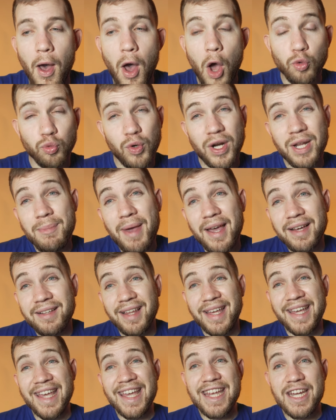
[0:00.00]
a running back
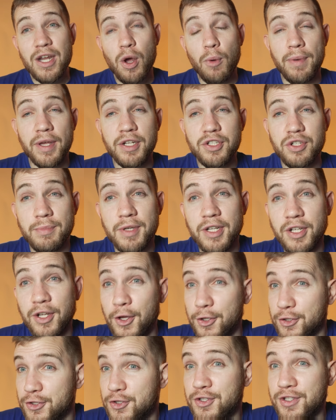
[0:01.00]
like Eno Benjamin
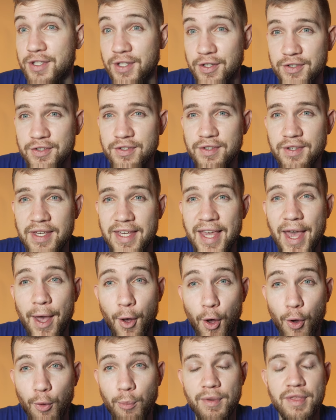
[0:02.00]
could seriously
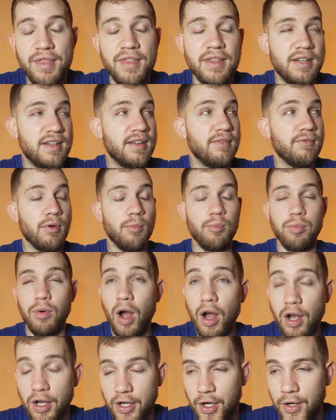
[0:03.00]
help the Denver
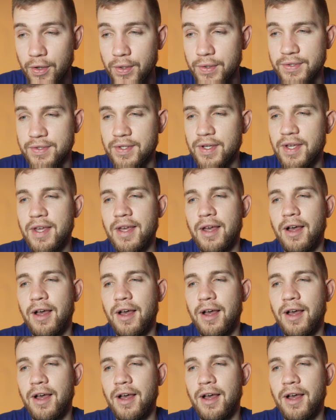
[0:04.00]
Broncos.